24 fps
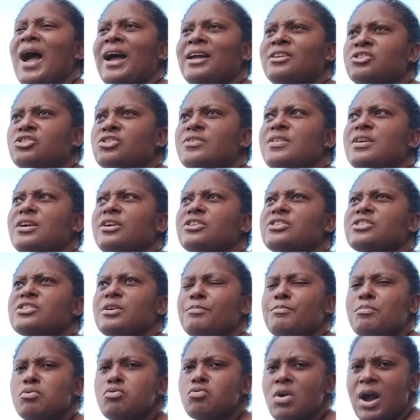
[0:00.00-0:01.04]
And to their
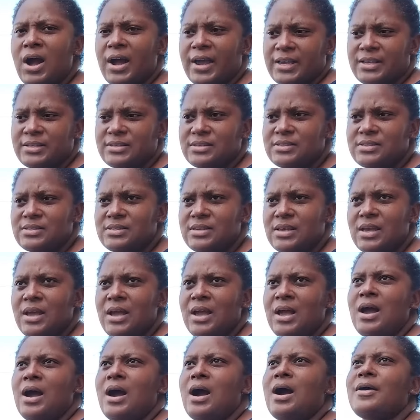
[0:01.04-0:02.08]
surprise,
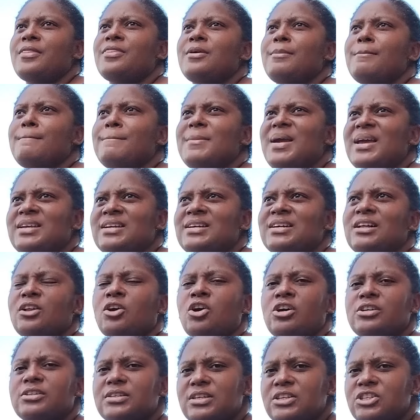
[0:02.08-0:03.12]
the medical
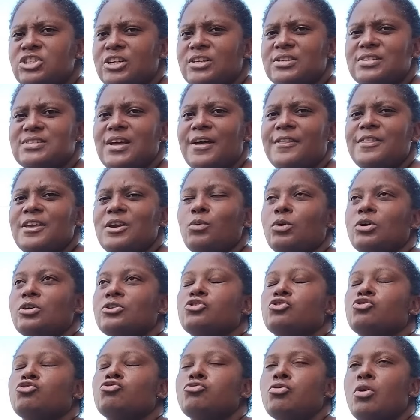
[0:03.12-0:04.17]
conditions that they were
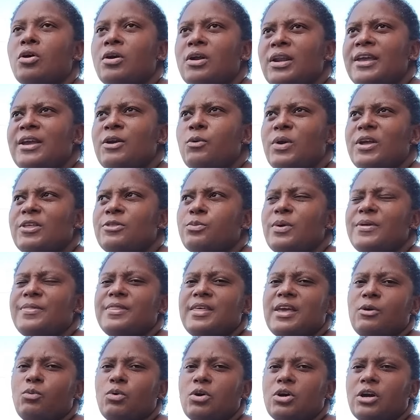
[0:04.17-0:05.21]
struggling with when
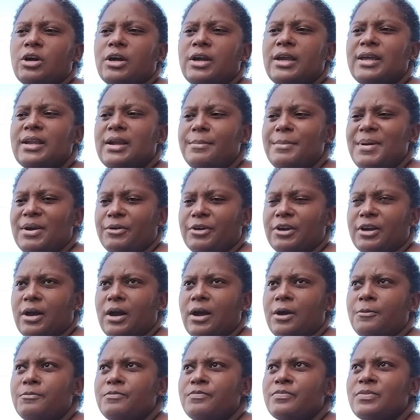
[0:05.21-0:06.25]
they were in
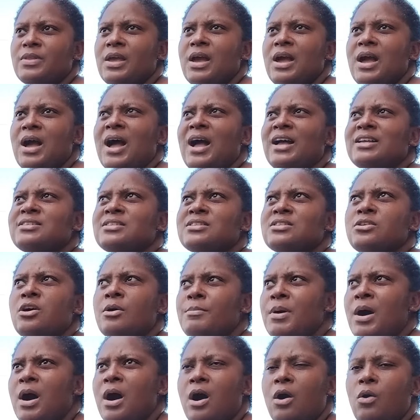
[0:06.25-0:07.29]
America has
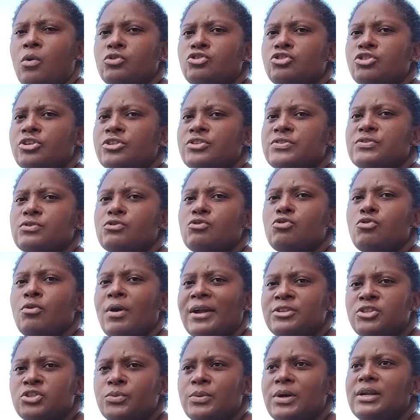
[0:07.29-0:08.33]
somehow just
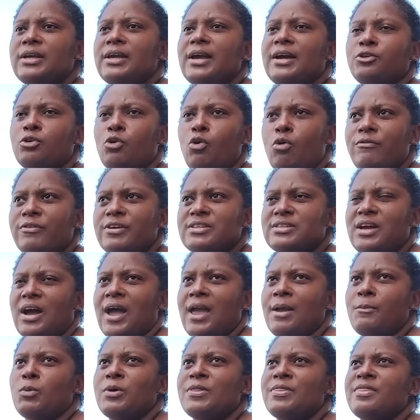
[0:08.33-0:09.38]
gradually and over
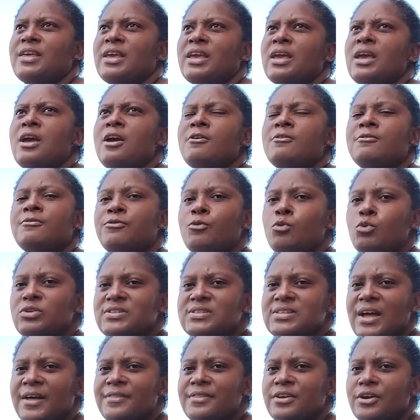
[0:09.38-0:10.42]
time, with the
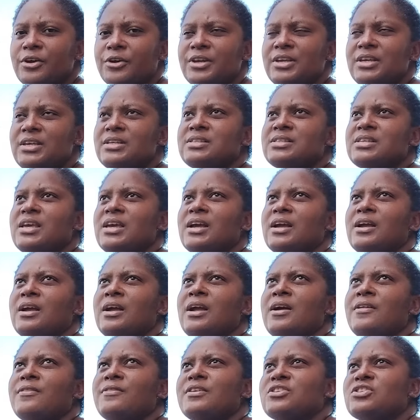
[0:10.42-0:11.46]
foods that they're eating,
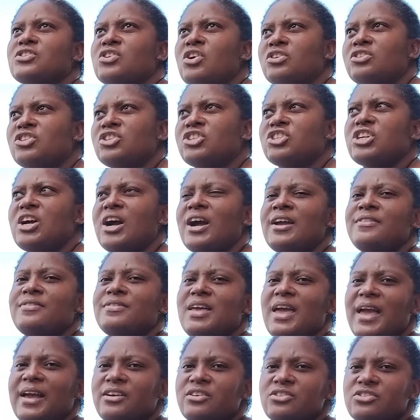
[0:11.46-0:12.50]
the
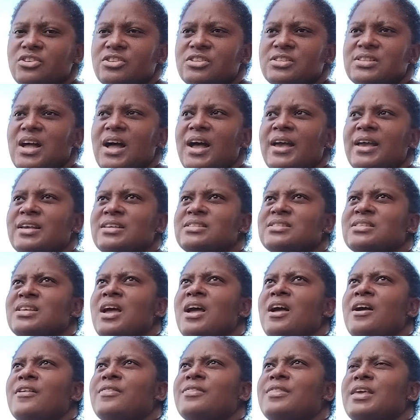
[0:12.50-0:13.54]
sunshine, the exercise,
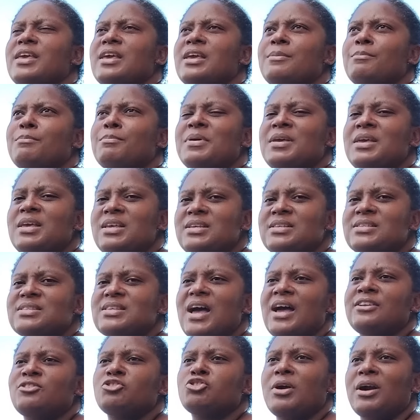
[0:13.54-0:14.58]
the
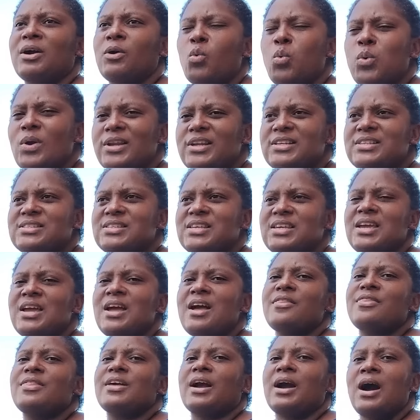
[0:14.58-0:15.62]
peace and tranquility,
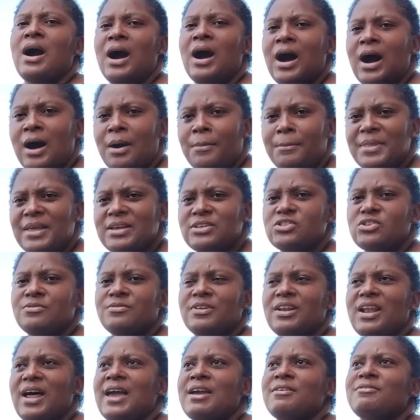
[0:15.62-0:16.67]
the calmness
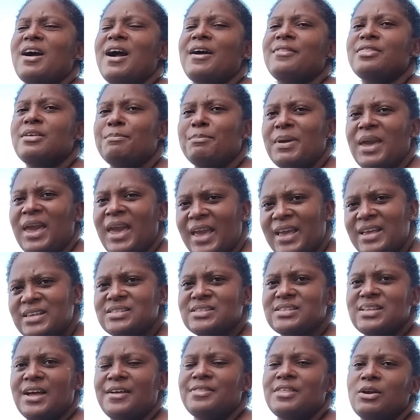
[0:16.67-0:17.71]
of life, and the
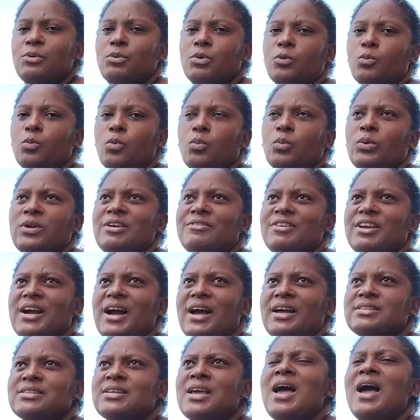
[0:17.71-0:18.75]
pace that they were living
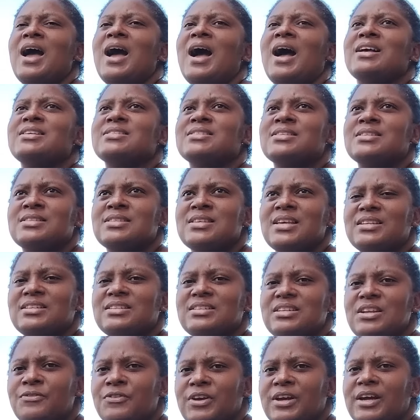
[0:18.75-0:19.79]
at, has
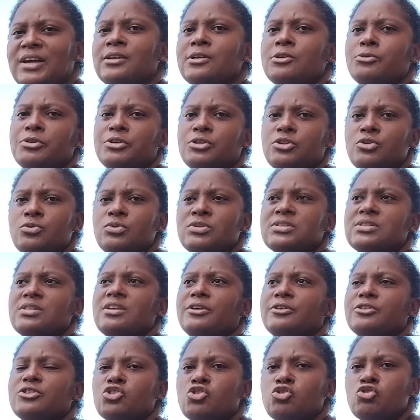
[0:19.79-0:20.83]
significantly reduced
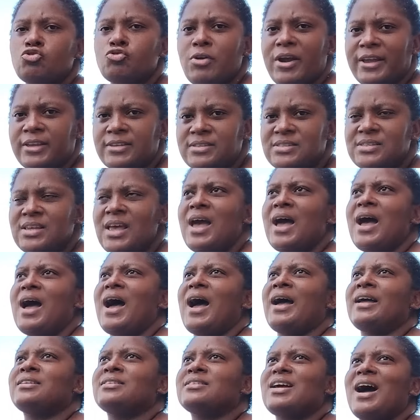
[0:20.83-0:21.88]
their stress
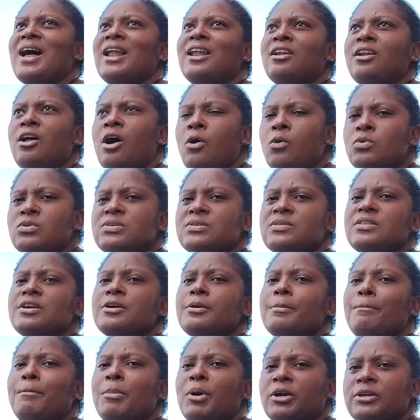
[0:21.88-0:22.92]
and allowed
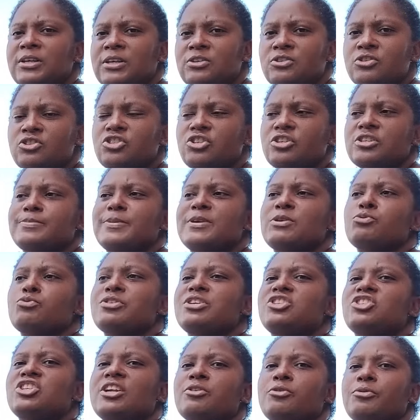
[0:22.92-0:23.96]
their body to just be
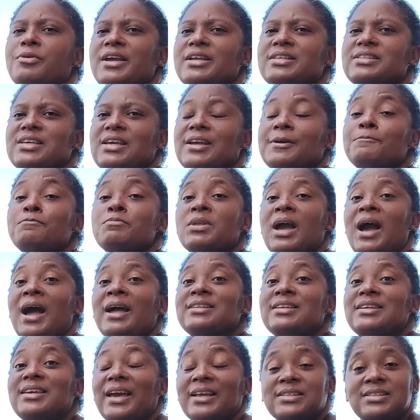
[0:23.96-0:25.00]
regenerating
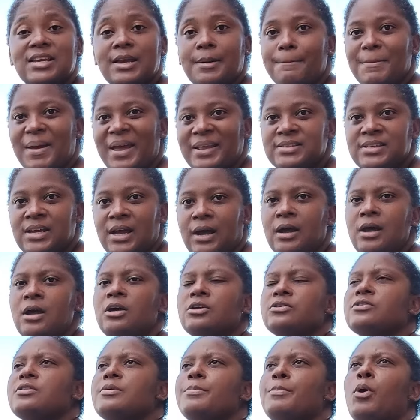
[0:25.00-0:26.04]
and getting better,
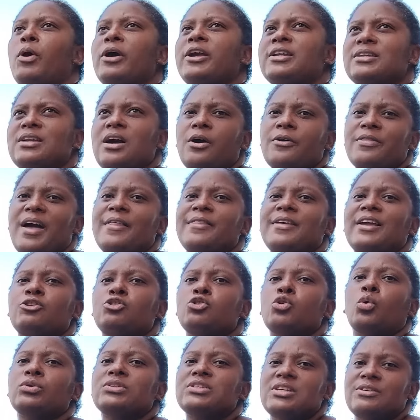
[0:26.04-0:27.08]
to the point now that they
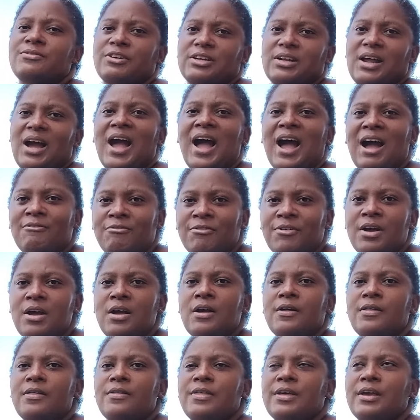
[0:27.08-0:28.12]
don't even have
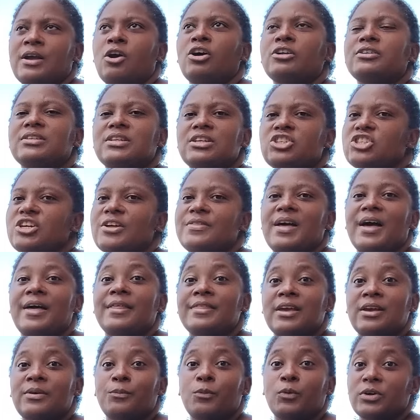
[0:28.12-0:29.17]
the condition
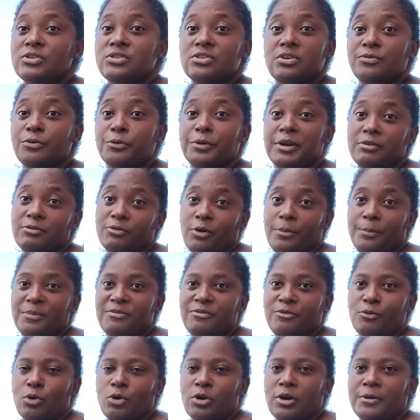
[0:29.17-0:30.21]
that they were suffering from
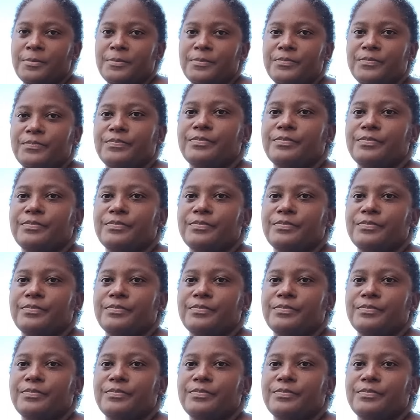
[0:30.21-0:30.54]
before.